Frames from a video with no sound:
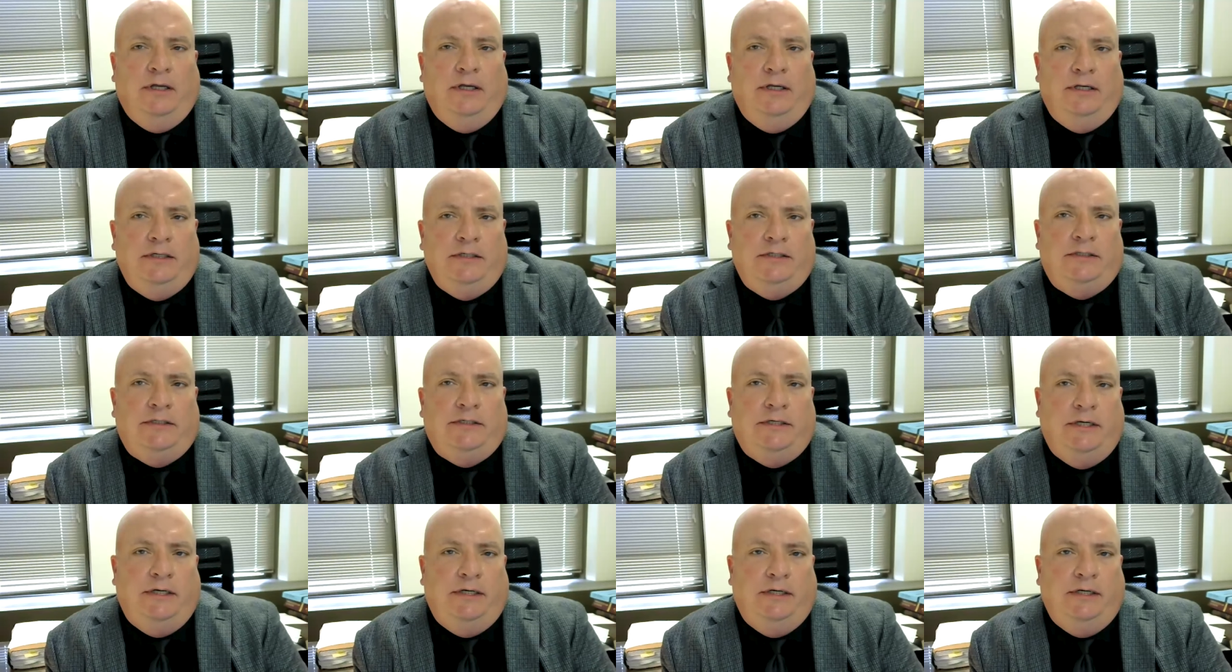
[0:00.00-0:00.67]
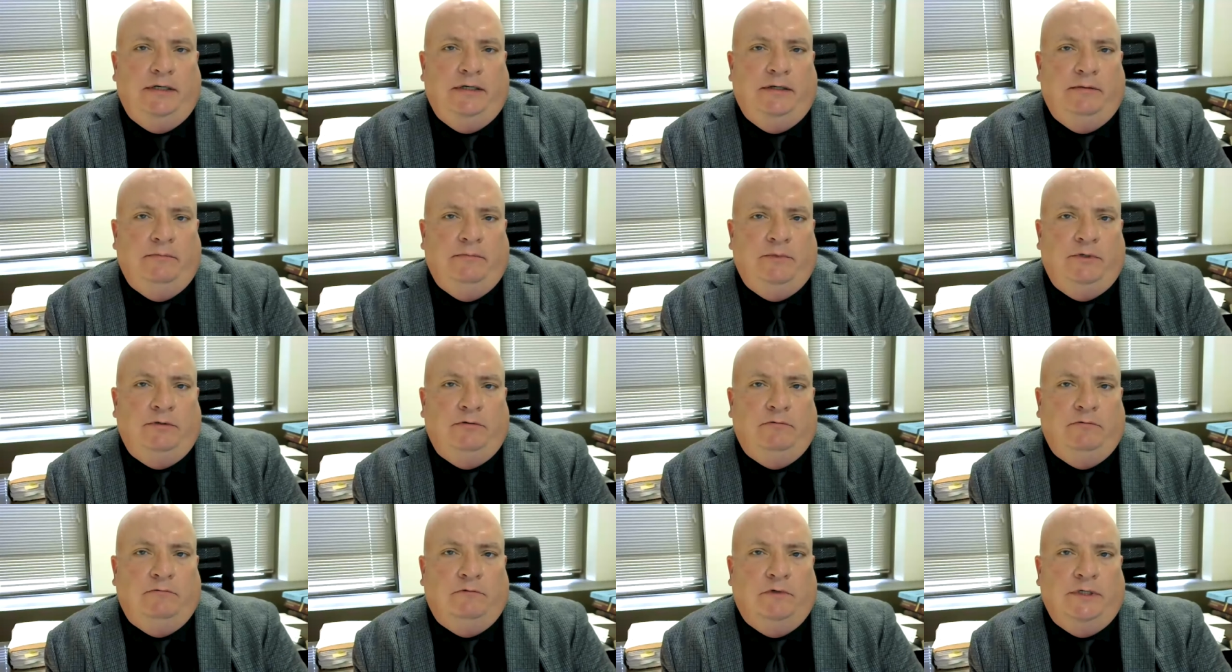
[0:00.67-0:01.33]
His
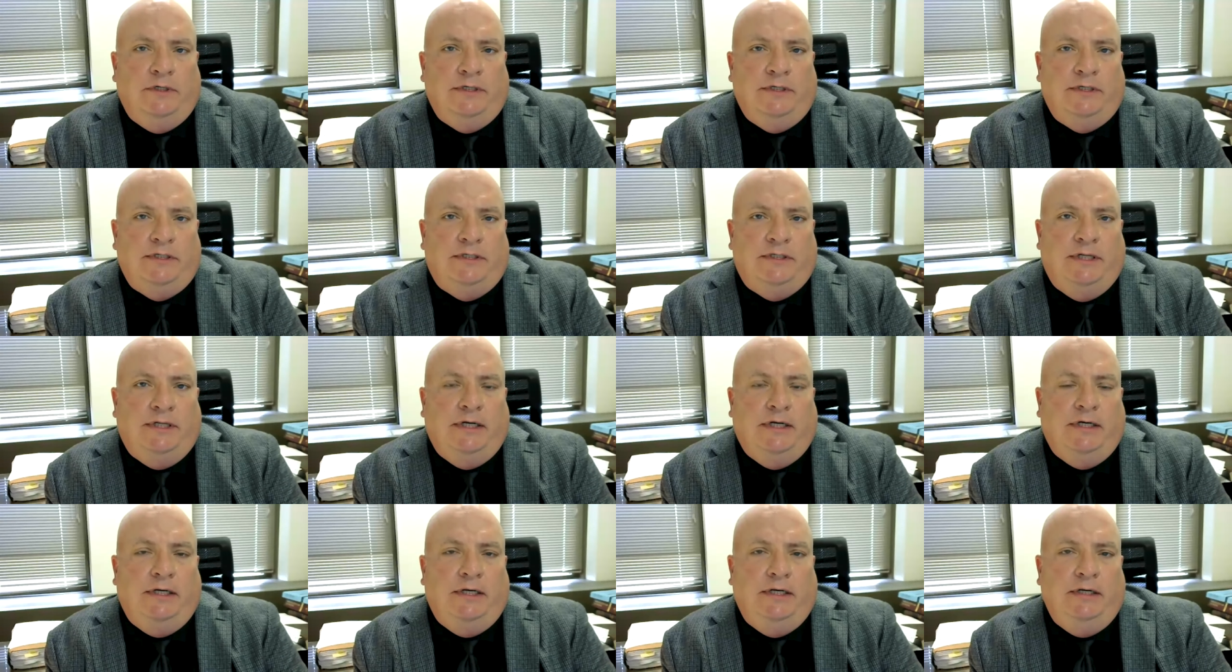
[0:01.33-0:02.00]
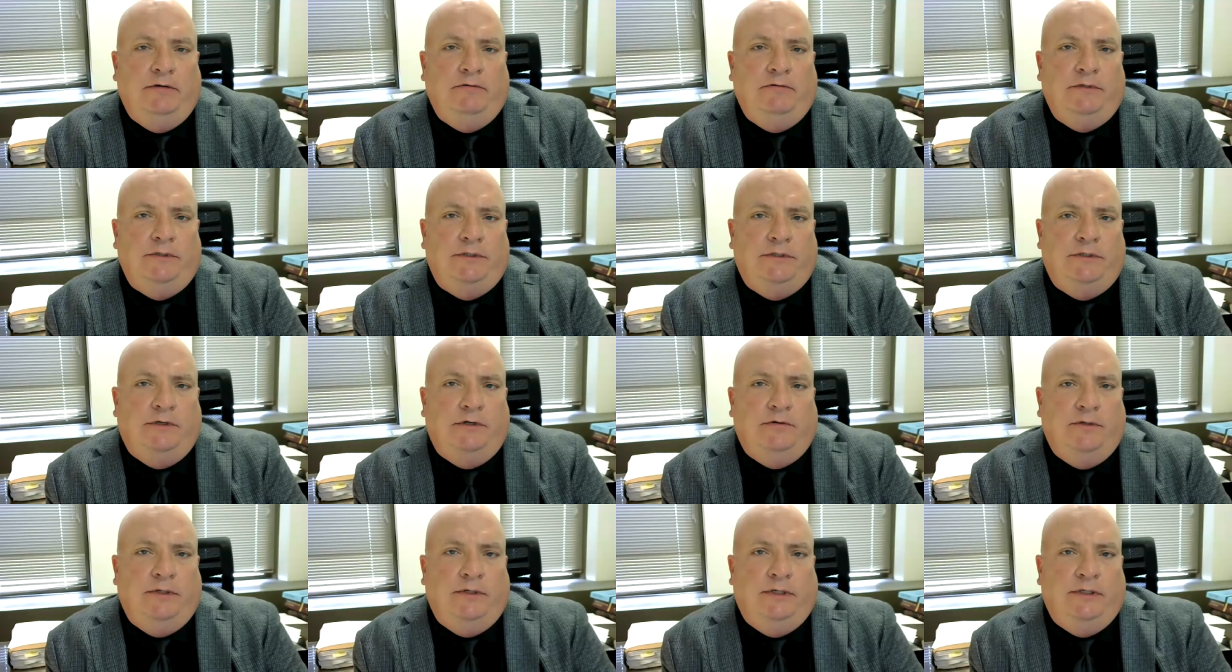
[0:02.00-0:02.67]
scheme was that he was
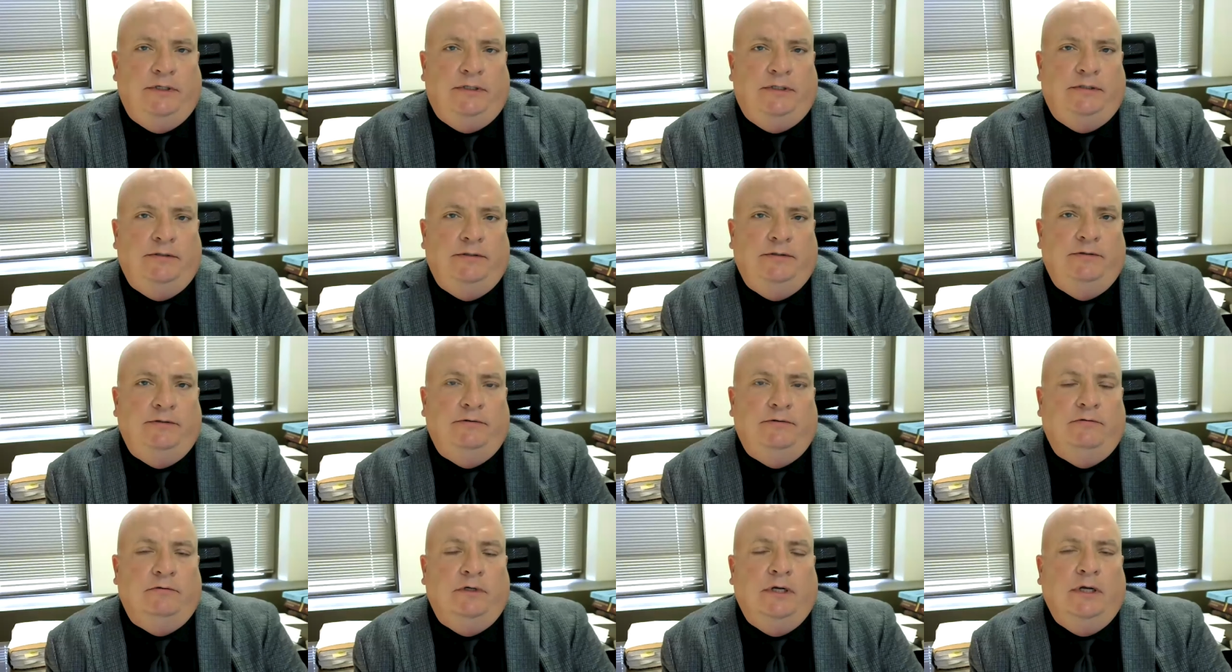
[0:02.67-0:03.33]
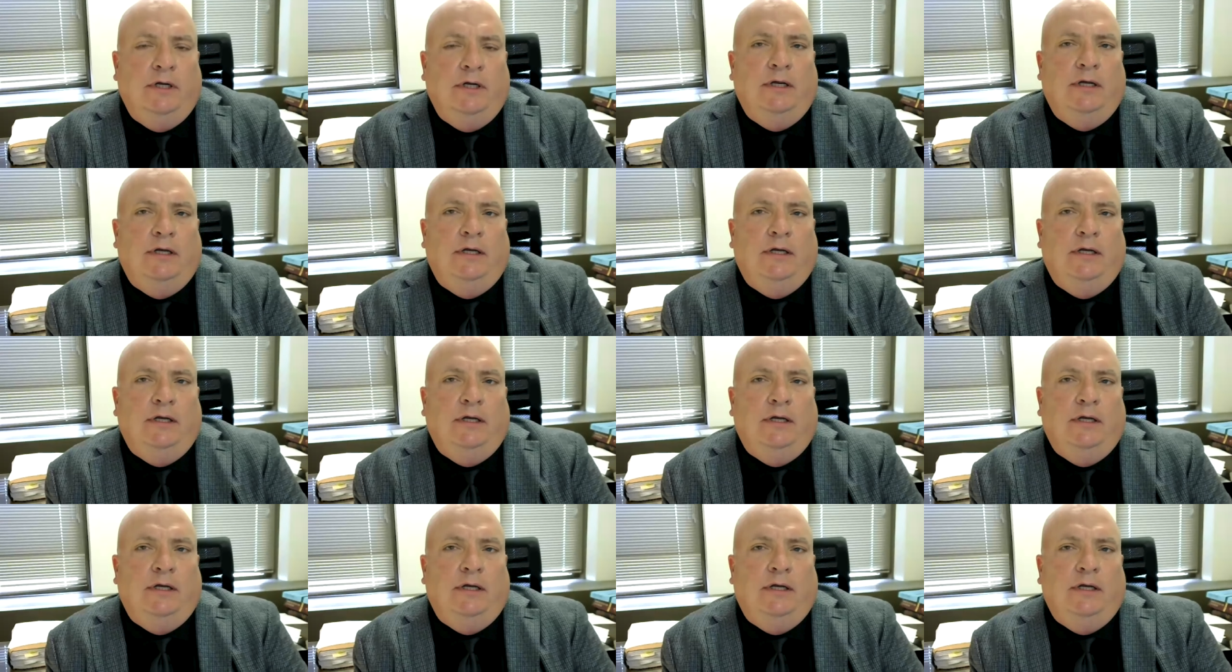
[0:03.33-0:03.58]
going to